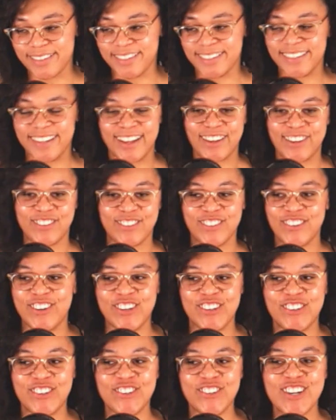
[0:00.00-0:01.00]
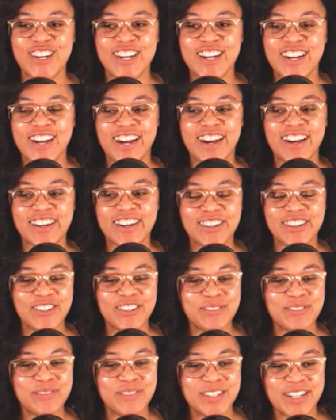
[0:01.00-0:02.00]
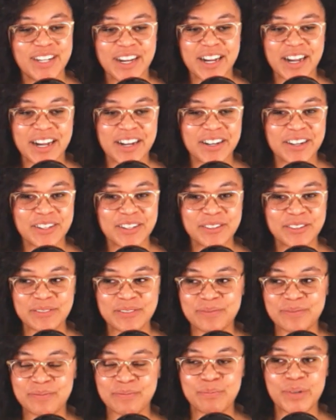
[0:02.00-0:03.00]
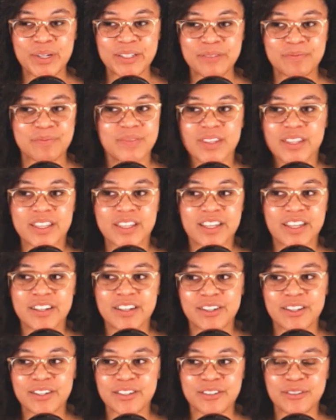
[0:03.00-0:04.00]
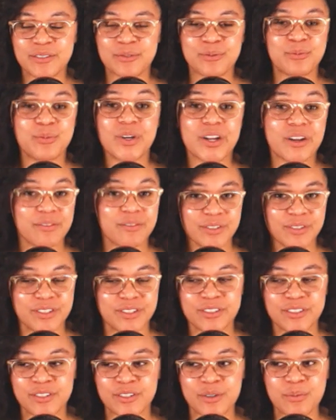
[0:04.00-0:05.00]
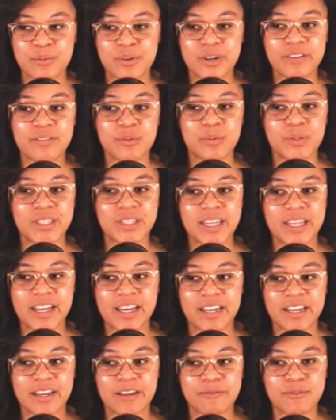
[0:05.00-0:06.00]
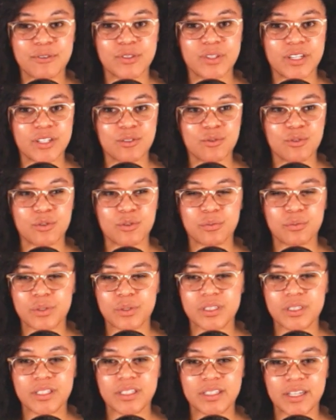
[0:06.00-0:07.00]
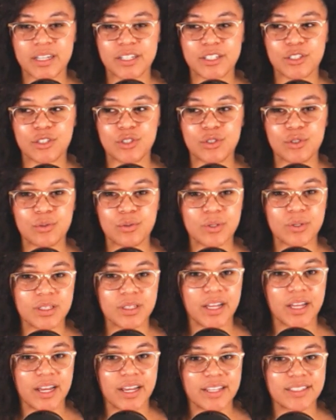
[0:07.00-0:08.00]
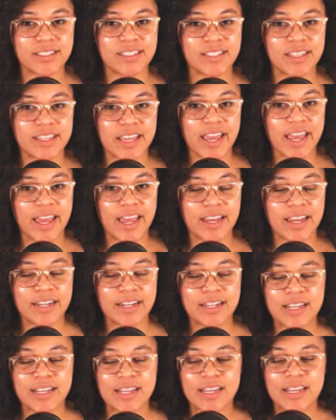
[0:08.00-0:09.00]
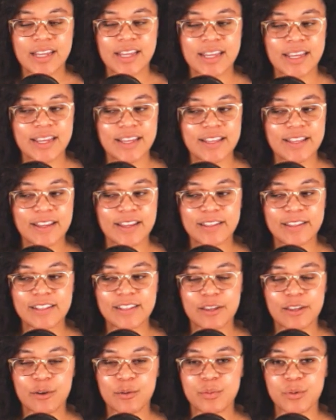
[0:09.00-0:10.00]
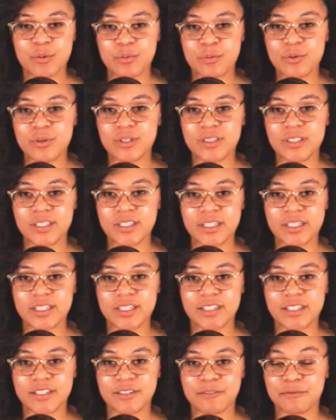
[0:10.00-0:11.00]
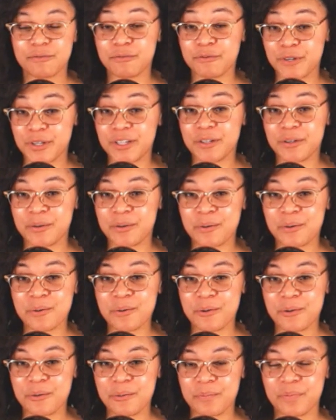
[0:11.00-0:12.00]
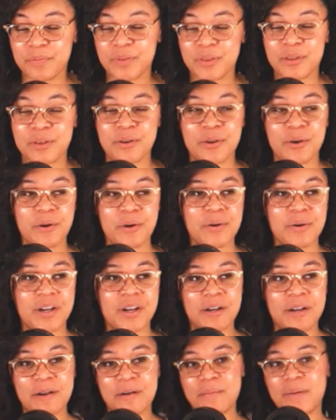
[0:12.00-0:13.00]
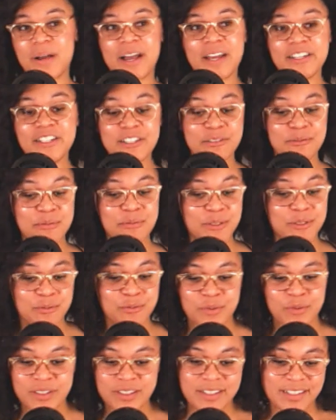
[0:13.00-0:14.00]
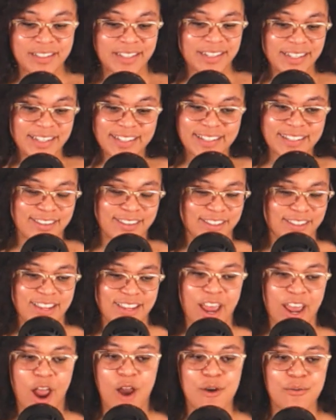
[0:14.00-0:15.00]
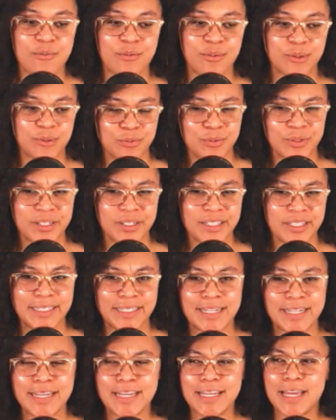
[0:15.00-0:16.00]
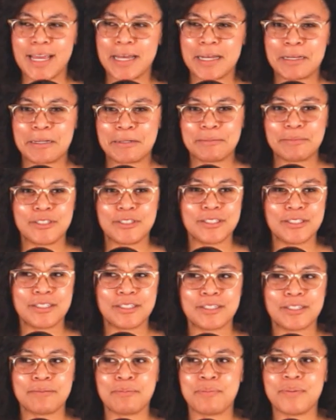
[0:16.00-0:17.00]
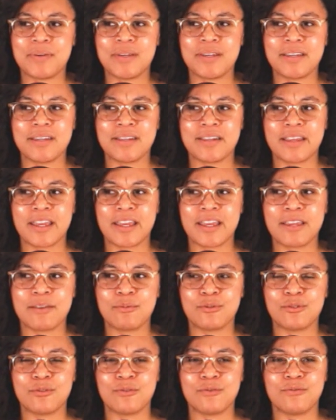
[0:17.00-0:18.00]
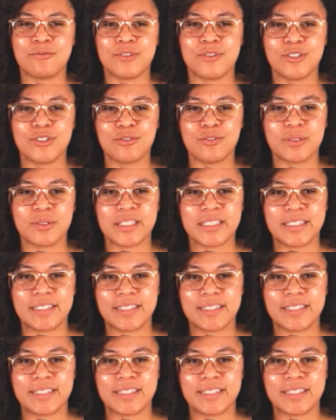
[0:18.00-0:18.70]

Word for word: I don't know. Um, um, but uh, whatever, you know, whatever with that, I feel like you could really like utilize that, and I think that would be really freaking cool. You know, um, I just was really digging just how it was written, um, just being able to visually,